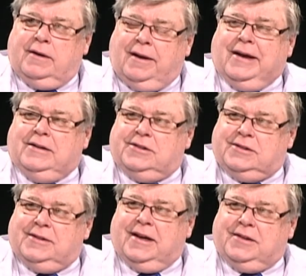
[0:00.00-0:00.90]
lights
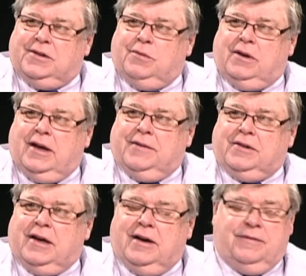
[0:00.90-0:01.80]
and that we'll have
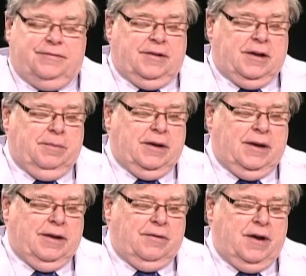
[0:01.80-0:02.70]
to have a little bit
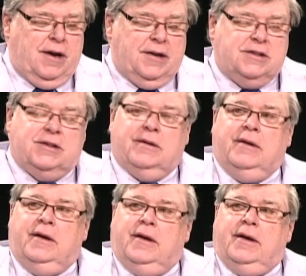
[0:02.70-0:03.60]
later on as
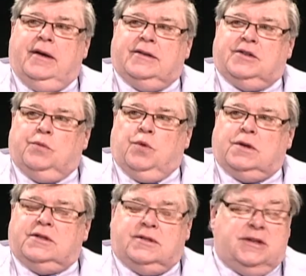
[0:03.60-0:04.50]
it
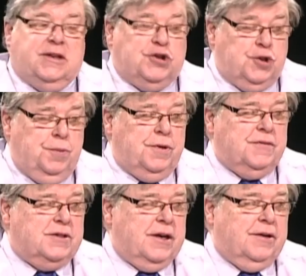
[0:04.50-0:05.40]
works as an
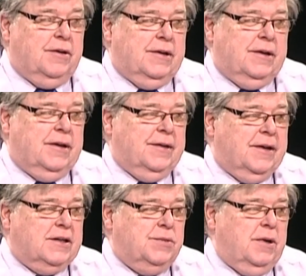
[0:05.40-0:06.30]
interpretive center, and
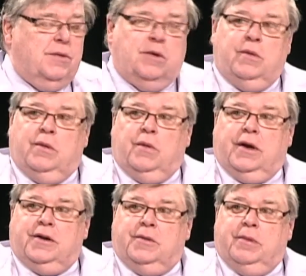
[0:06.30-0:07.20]
that's really what we
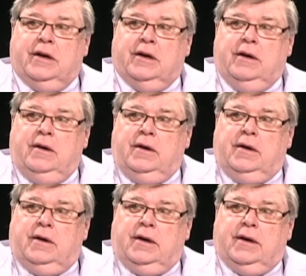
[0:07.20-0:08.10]
want it to be
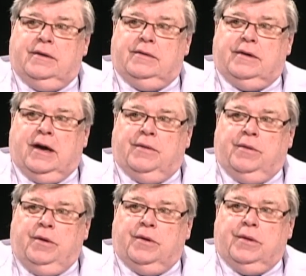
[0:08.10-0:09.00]
down
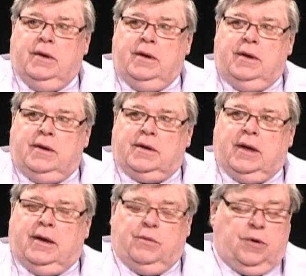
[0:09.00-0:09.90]
the road.
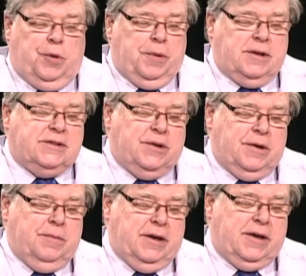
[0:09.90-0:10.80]
And we're hoping it's going
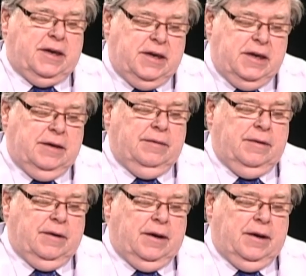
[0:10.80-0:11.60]
to be a key